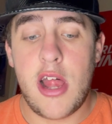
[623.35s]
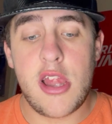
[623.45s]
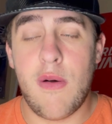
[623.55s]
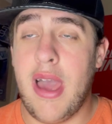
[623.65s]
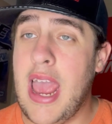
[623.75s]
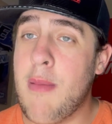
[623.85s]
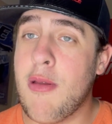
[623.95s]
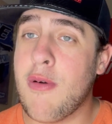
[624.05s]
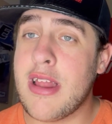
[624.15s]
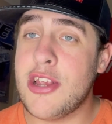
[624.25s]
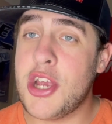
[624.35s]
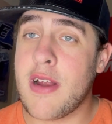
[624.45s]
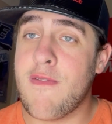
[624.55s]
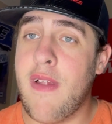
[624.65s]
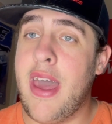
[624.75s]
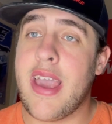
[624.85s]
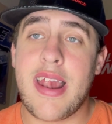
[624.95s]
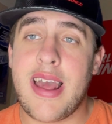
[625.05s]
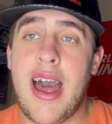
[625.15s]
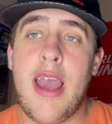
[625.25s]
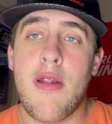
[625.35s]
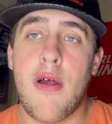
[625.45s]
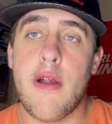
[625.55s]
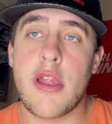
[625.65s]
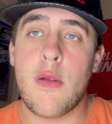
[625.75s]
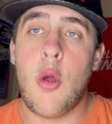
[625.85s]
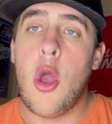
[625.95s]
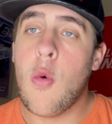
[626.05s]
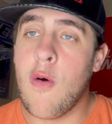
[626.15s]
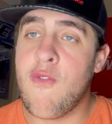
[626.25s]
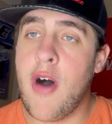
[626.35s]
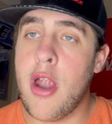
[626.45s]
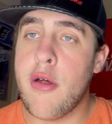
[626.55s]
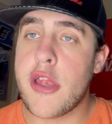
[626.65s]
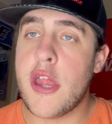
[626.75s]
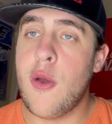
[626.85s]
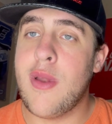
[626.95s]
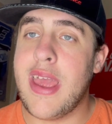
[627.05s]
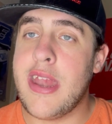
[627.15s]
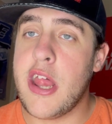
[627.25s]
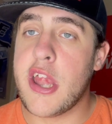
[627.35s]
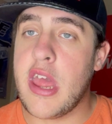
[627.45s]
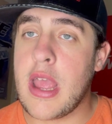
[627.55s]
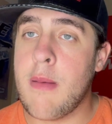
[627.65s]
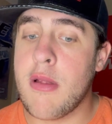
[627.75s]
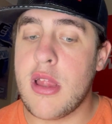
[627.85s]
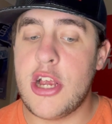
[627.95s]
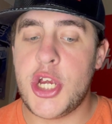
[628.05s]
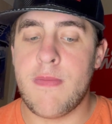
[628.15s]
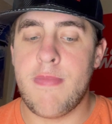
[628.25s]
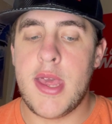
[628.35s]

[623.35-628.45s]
So Hamlin will get the checkered flag, and Kyle Larson will follow suit in the second position.